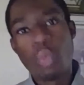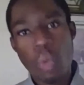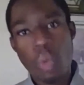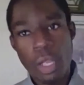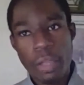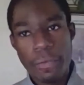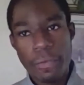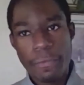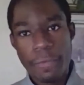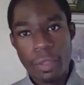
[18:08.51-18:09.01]

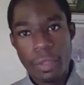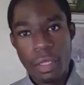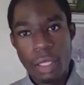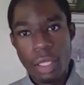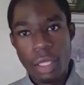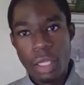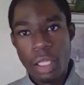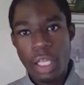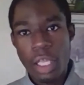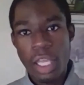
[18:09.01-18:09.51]
with.
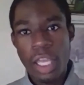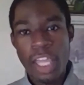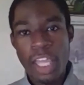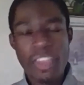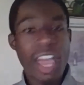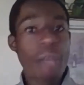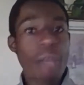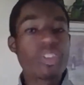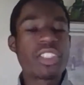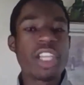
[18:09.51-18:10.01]
And
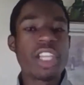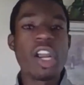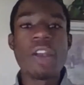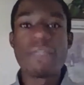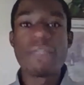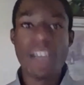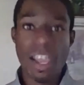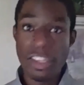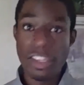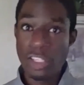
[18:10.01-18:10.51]
that was
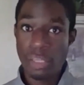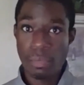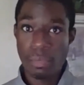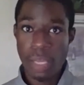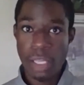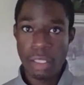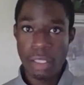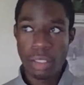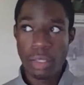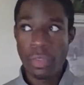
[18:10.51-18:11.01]
terrifying to
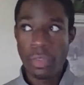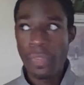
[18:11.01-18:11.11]
me.